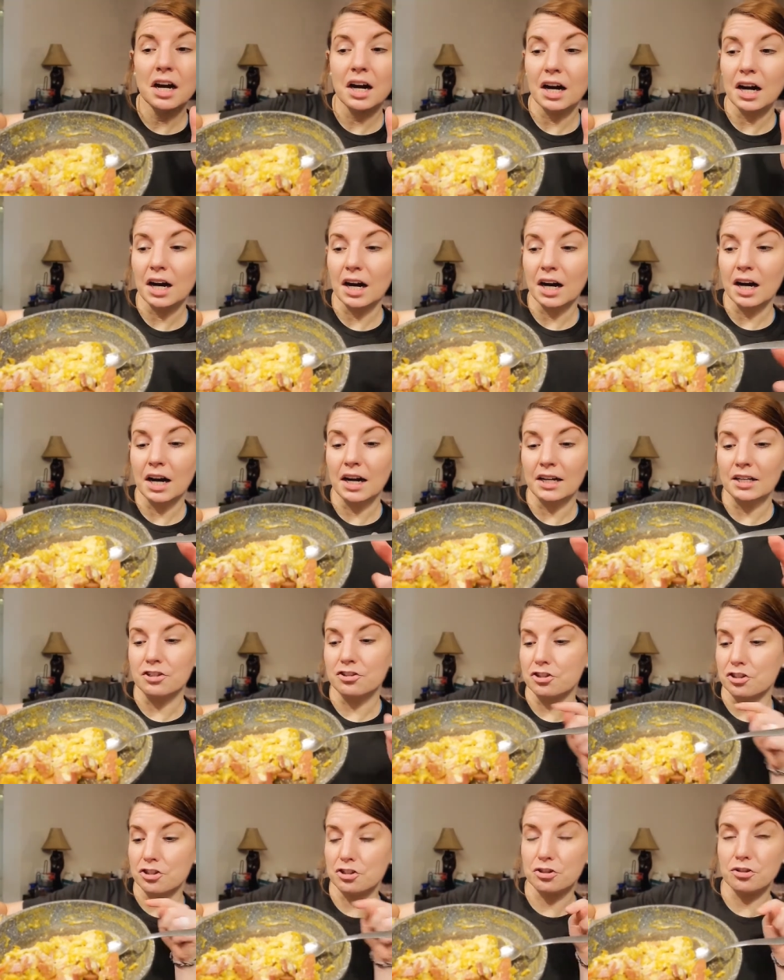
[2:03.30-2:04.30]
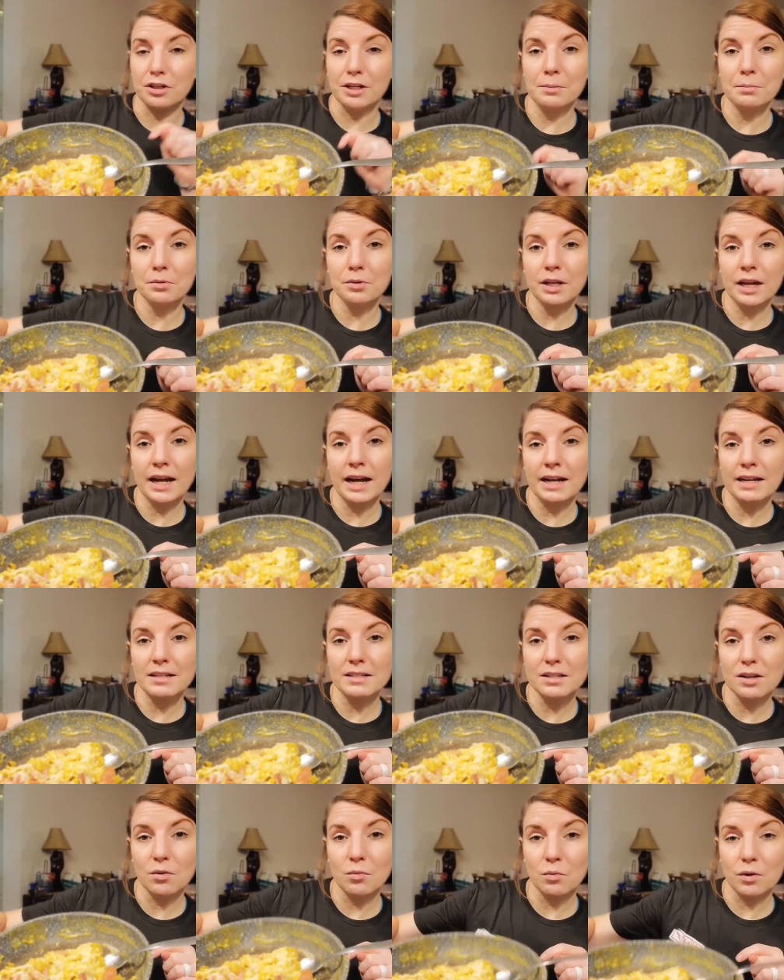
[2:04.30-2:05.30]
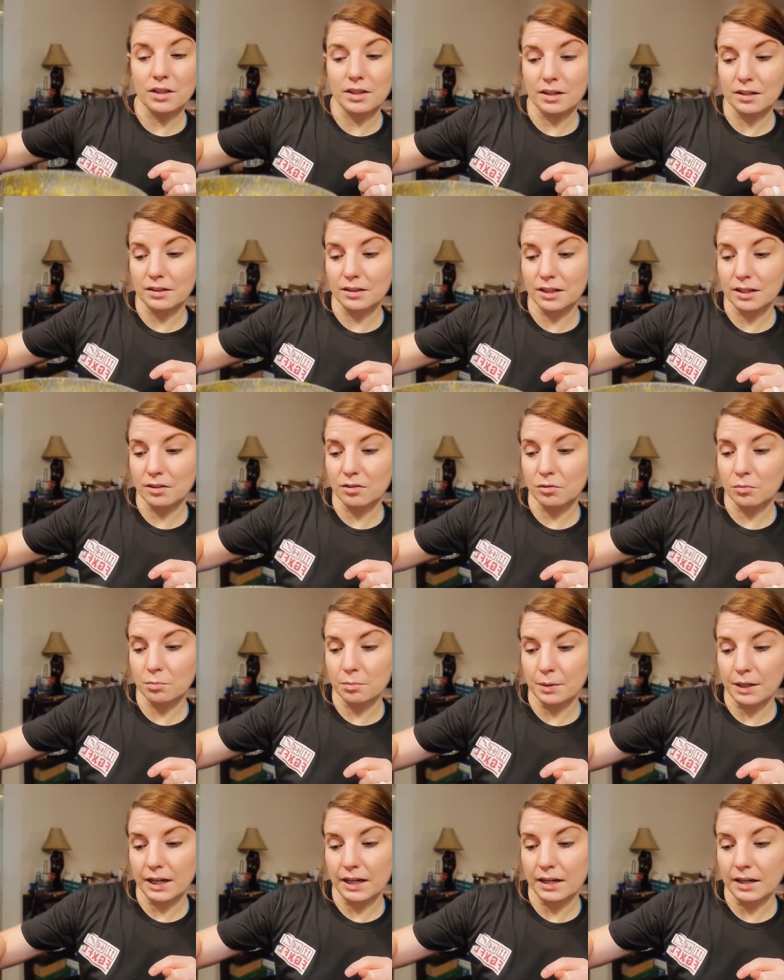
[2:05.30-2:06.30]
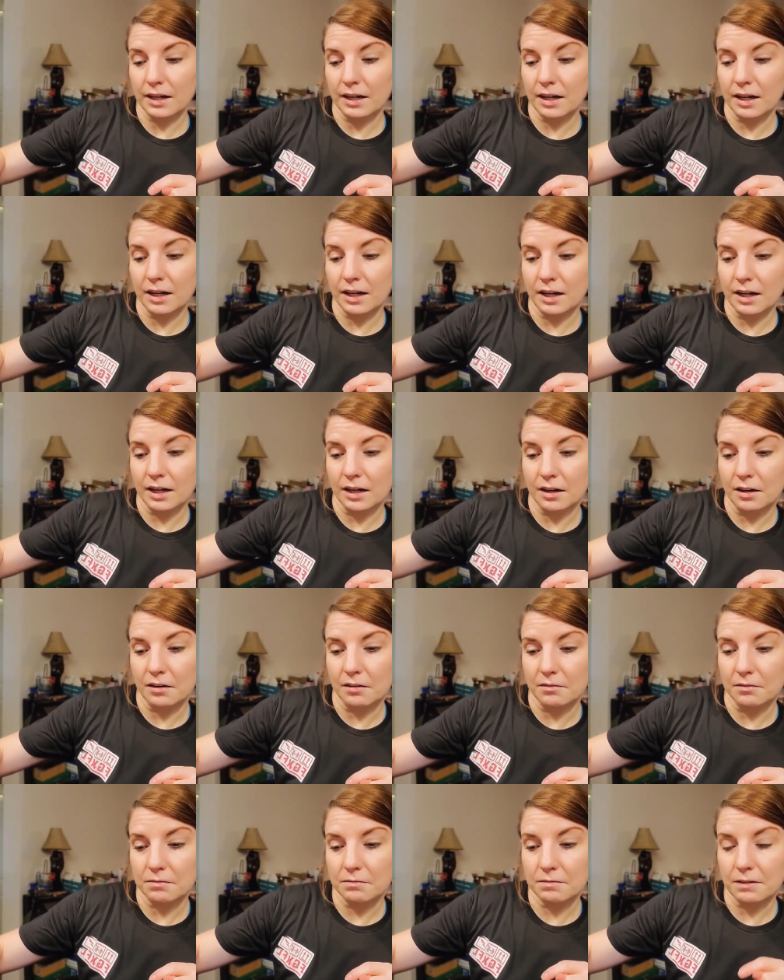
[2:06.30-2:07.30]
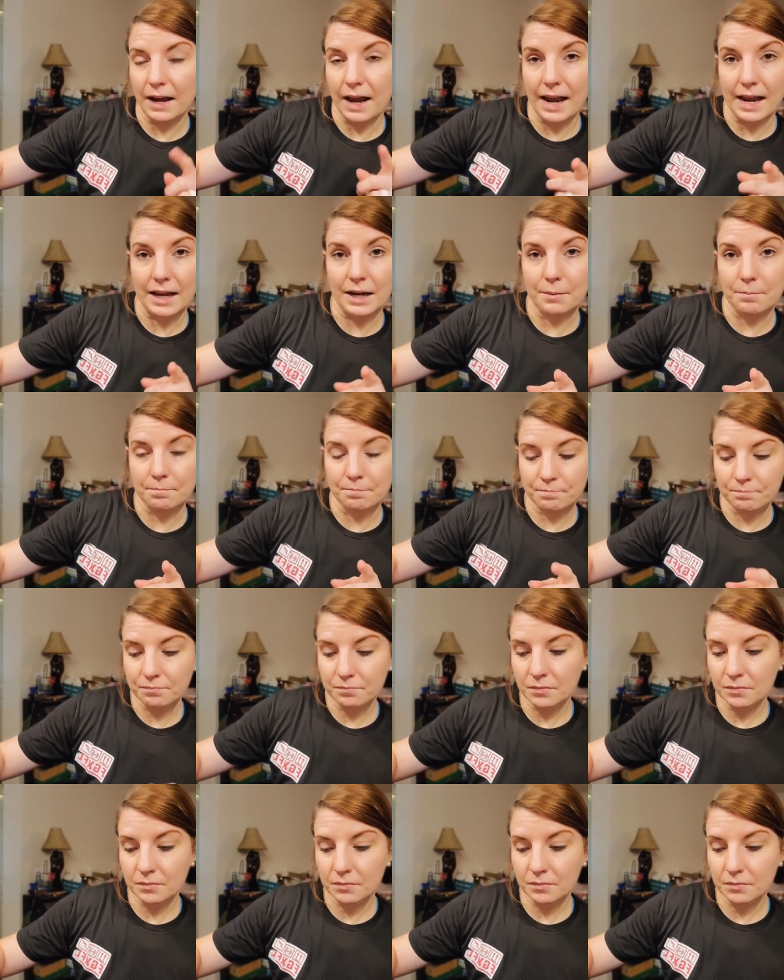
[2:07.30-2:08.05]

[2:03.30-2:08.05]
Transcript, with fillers: Uh, it's just scrambled eggs with a little bit of ham.